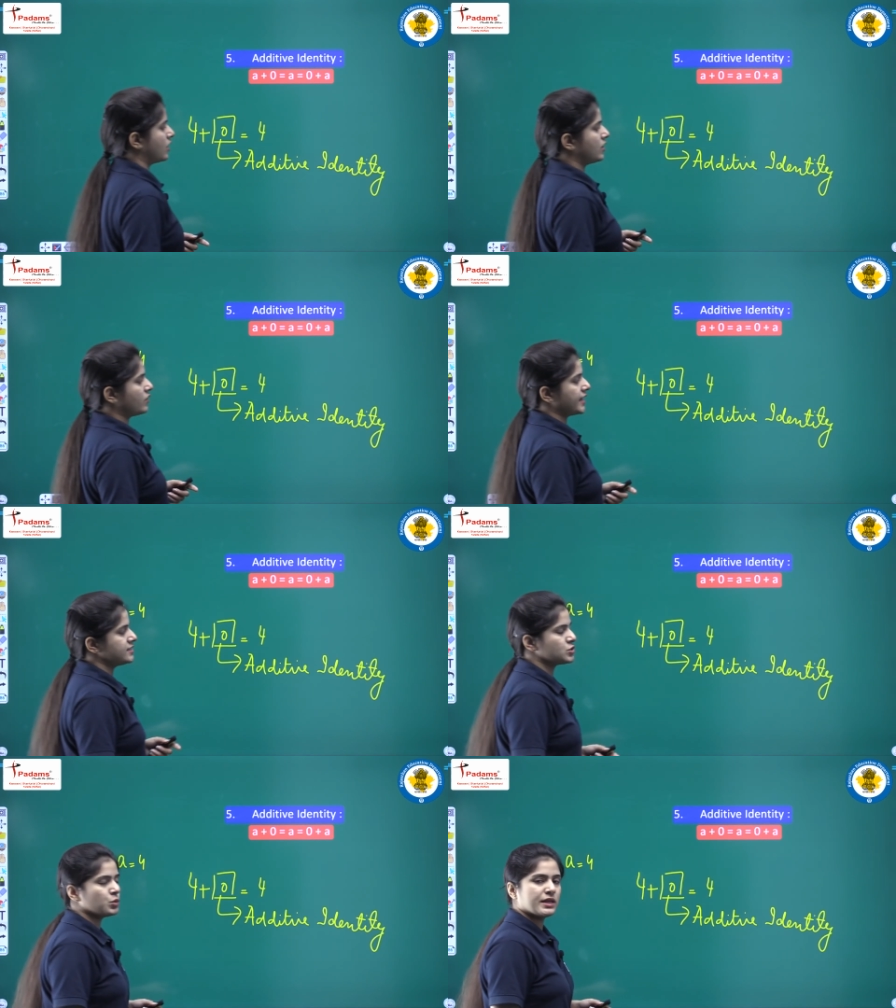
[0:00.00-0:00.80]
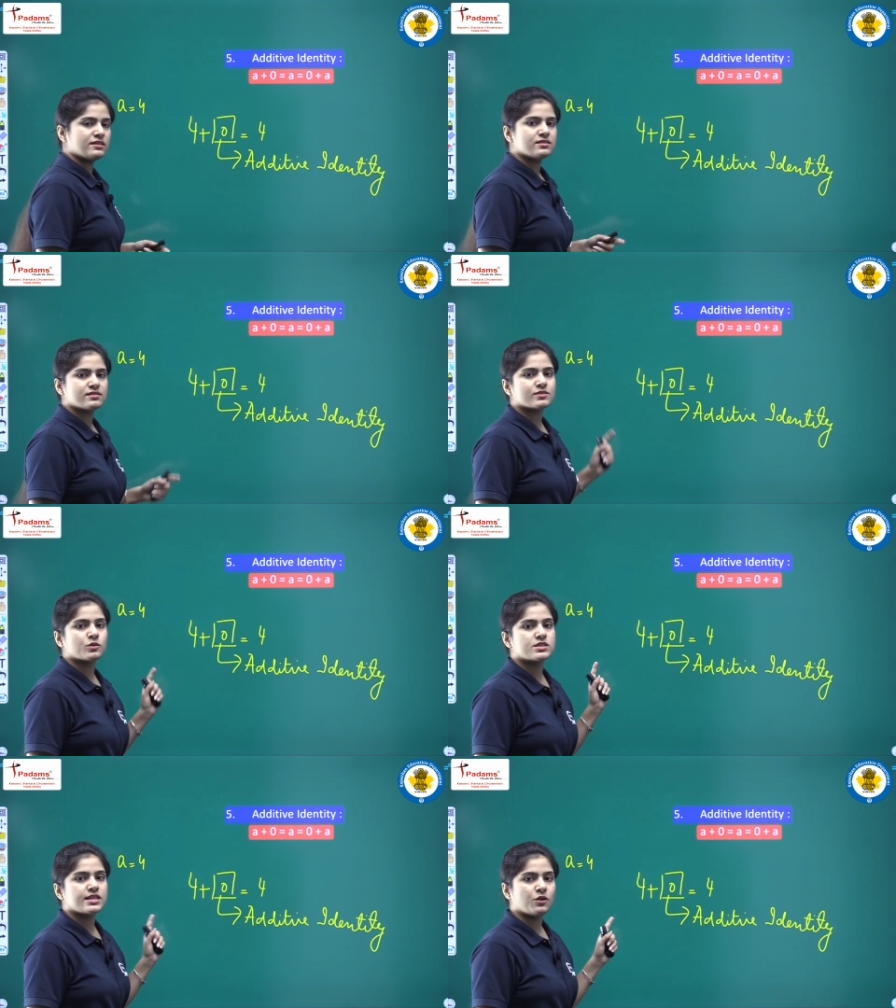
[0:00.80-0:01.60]
Alright students,
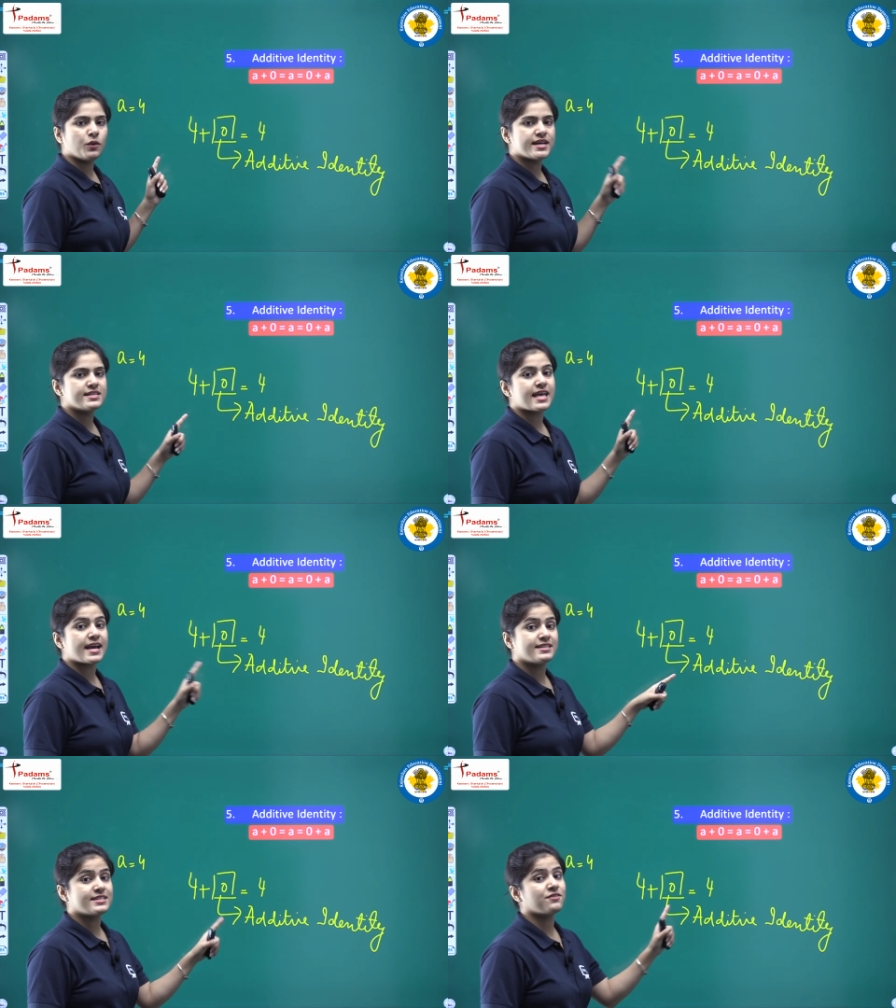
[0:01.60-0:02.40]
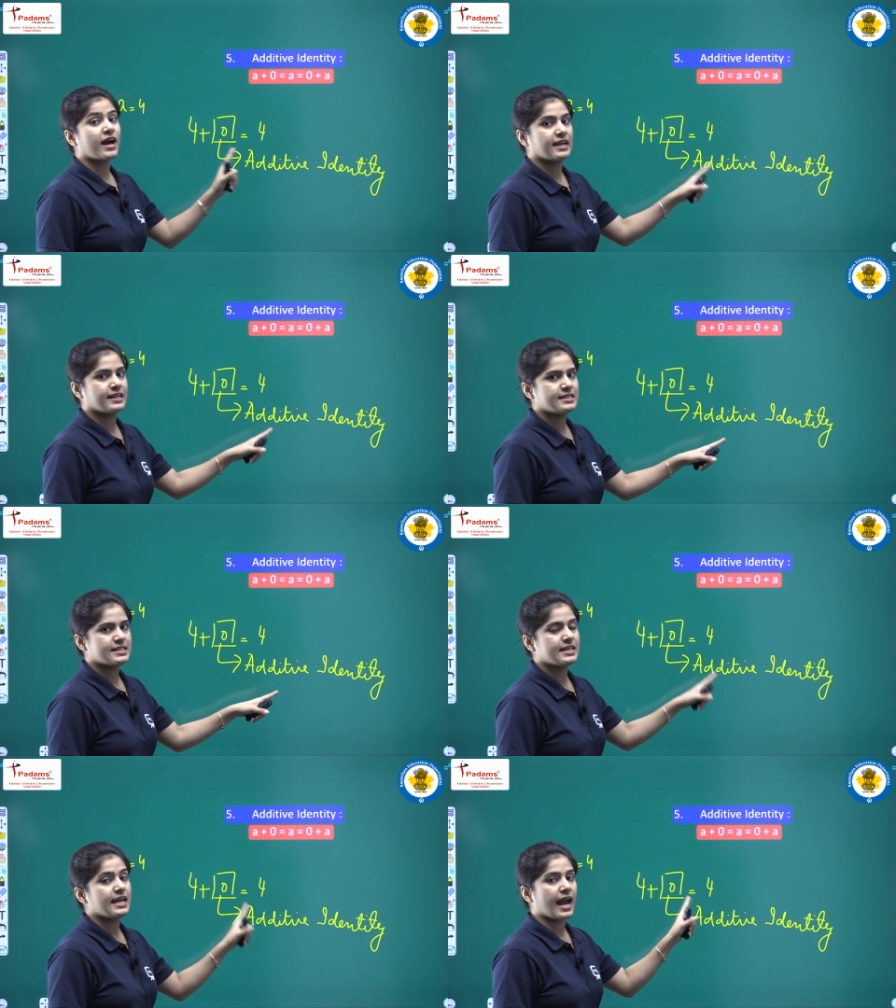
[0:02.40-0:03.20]
so zero is additive
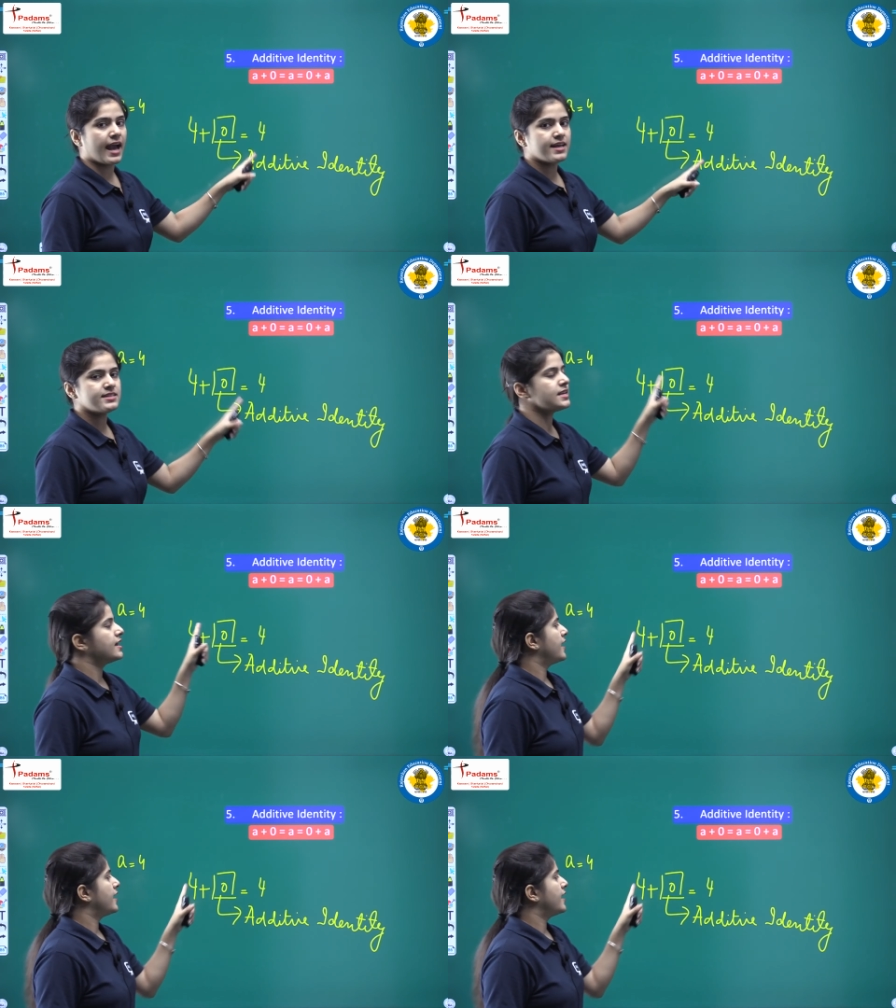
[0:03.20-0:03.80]
identity, as